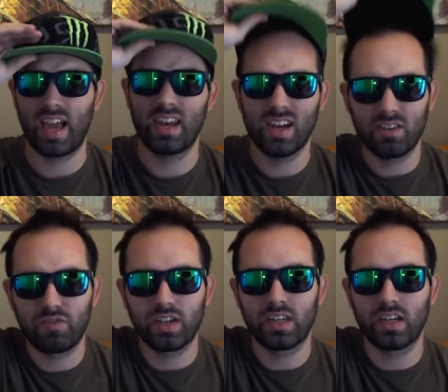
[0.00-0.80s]
I need a
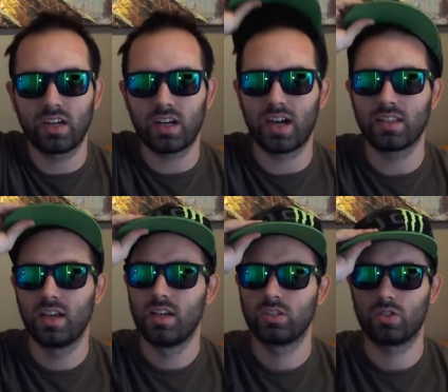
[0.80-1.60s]
freaking
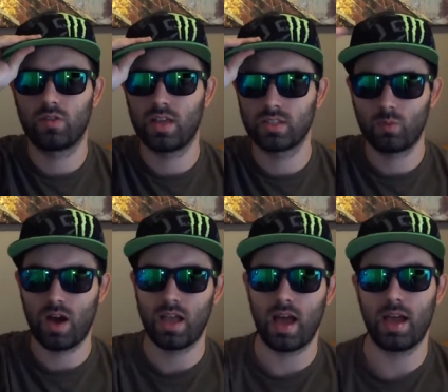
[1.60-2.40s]
haircut. So that's
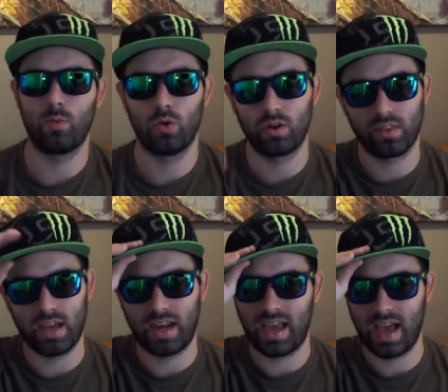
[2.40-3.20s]
why I wore
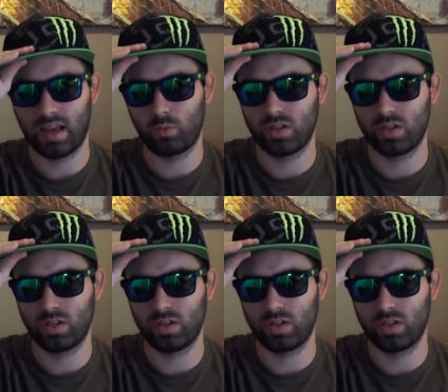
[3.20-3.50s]
that hat,